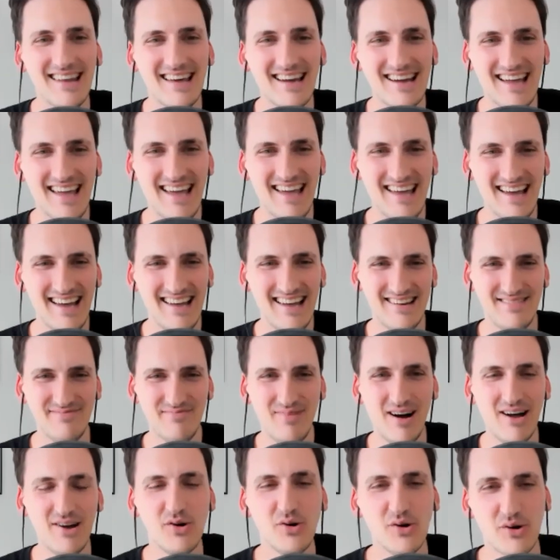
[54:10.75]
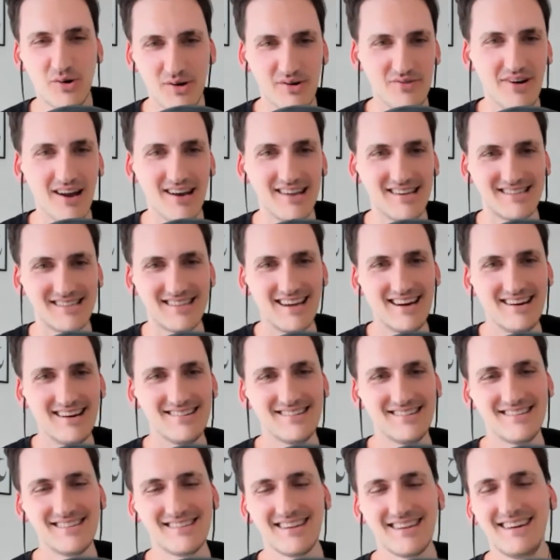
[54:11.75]
Like my awkward running
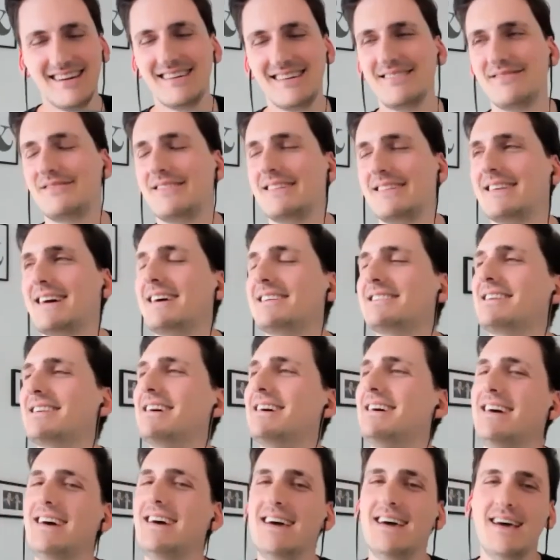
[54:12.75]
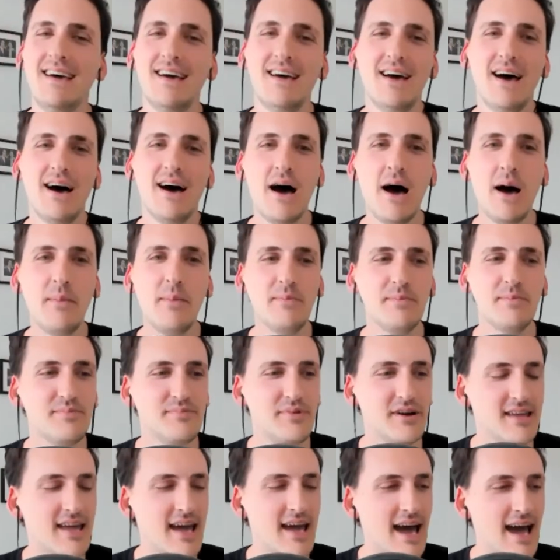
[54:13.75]
style. It's like fantastic. Um,
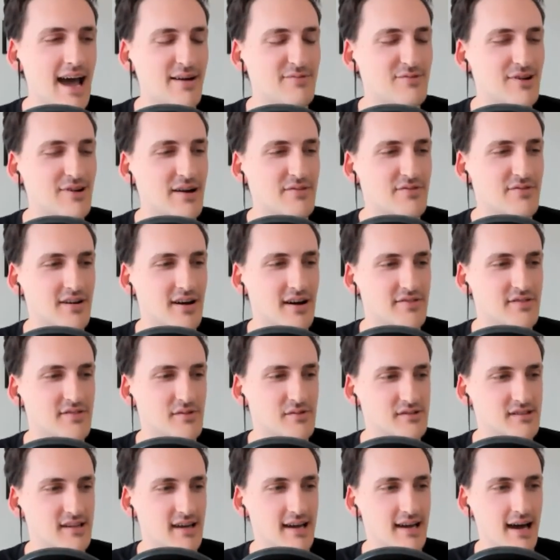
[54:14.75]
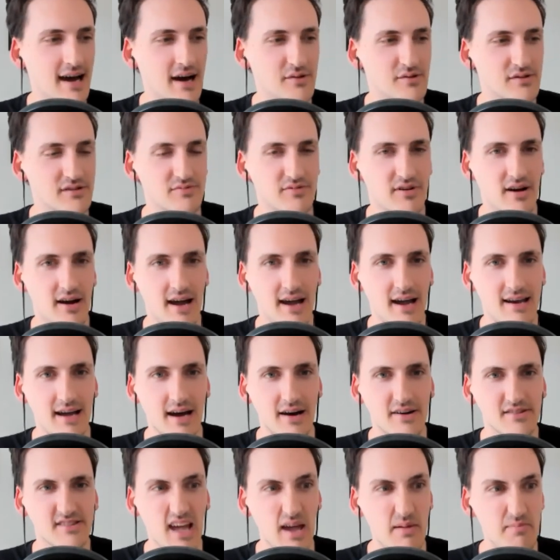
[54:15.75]
but yeah, every, everyone after was like, how was Pride?
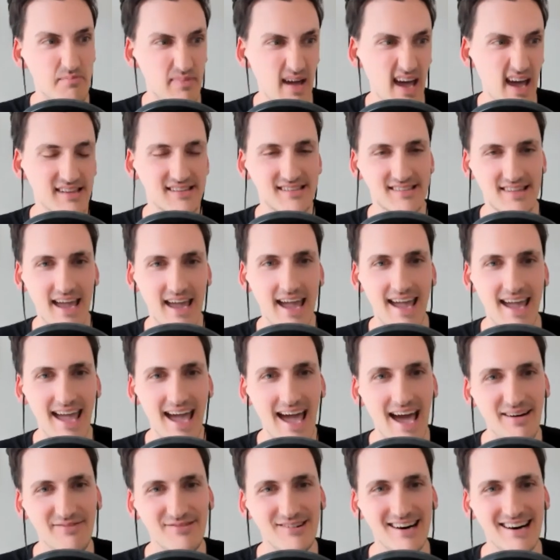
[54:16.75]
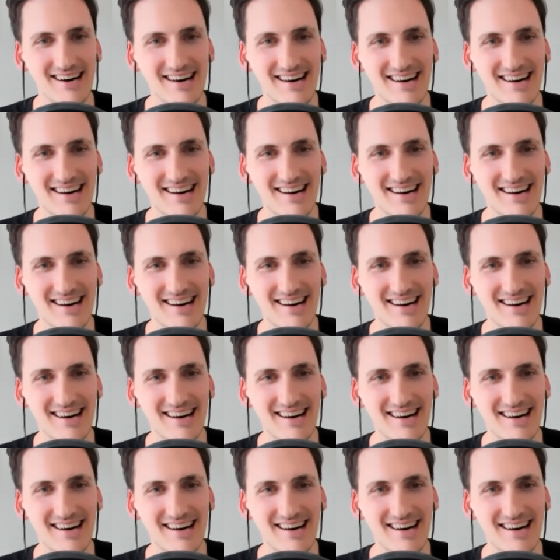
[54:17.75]
I was like, best day ever.